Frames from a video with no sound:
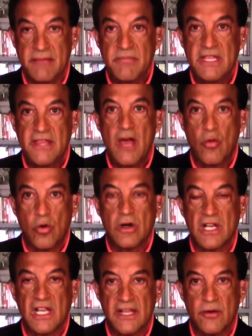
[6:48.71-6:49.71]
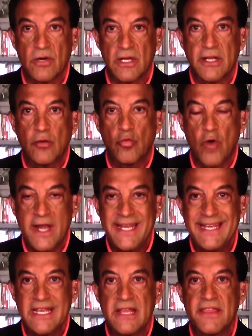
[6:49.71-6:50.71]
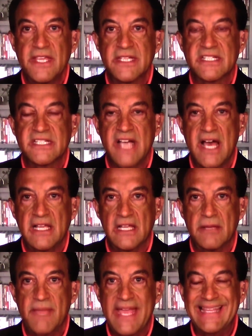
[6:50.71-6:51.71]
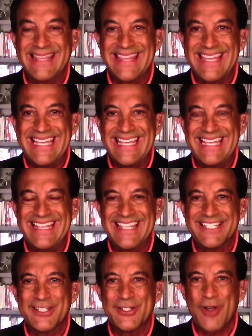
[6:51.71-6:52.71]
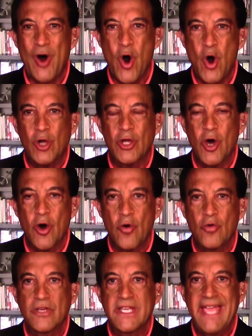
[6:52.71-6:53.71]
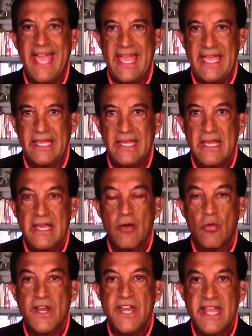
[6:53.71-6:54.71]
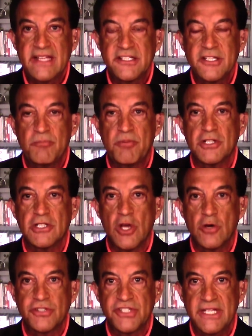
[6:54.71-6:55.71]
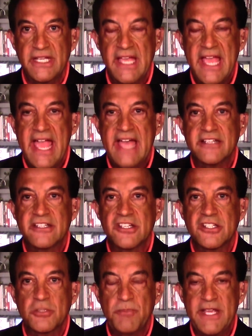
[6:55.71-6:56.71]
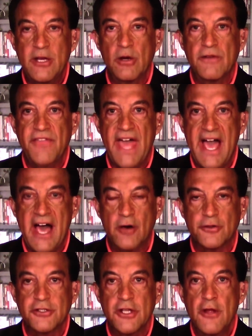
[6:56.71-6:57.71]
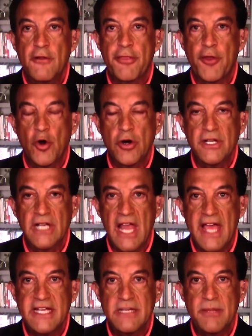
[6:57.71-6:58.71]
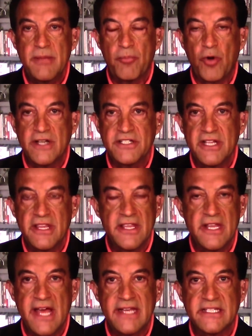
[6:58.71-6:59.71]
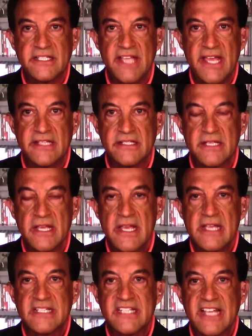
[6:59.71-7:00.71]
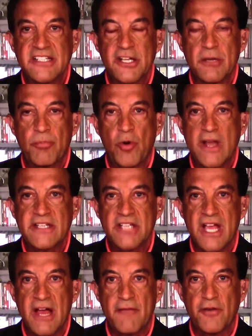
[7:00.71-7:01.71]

and I mean that word literally, running the asylum and thinking this is all okay. When Nancy Pelosi, as the Speaker of the House, third in line to be President of the United States, says at a press